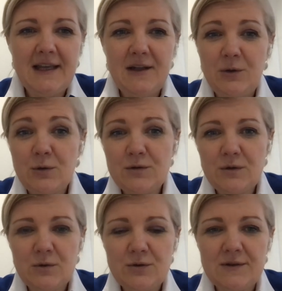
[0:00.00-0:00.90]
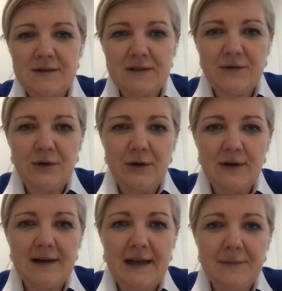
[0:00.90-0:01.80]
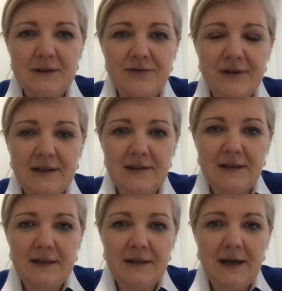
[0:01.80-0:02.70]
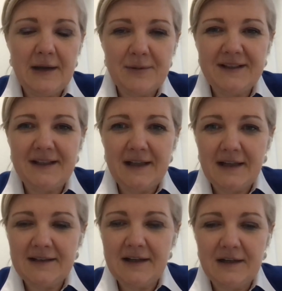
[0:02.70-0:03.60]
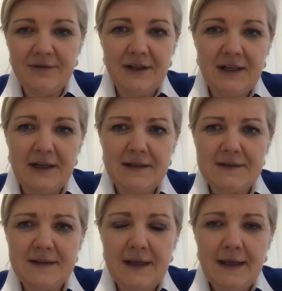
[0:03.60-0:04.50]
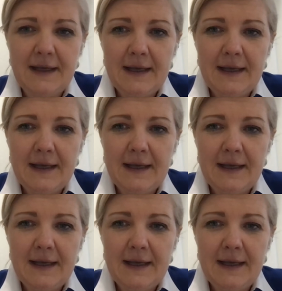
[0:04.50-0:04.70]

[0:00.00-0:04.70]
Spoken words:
and new solutions for climate-friendly hybrid and electrical vehicles.